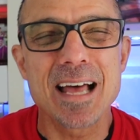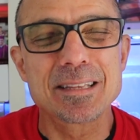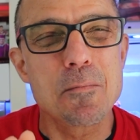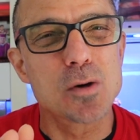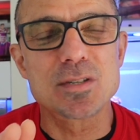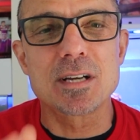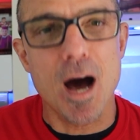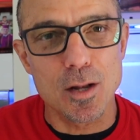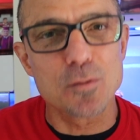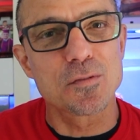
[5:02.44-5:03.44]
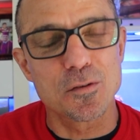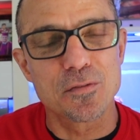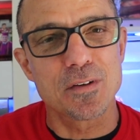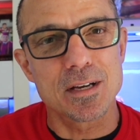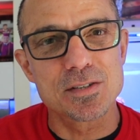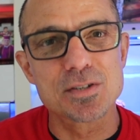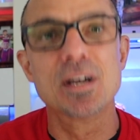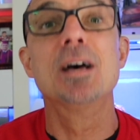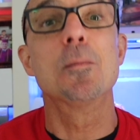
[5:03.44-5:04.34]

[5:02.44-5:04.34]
not the most colorful fish,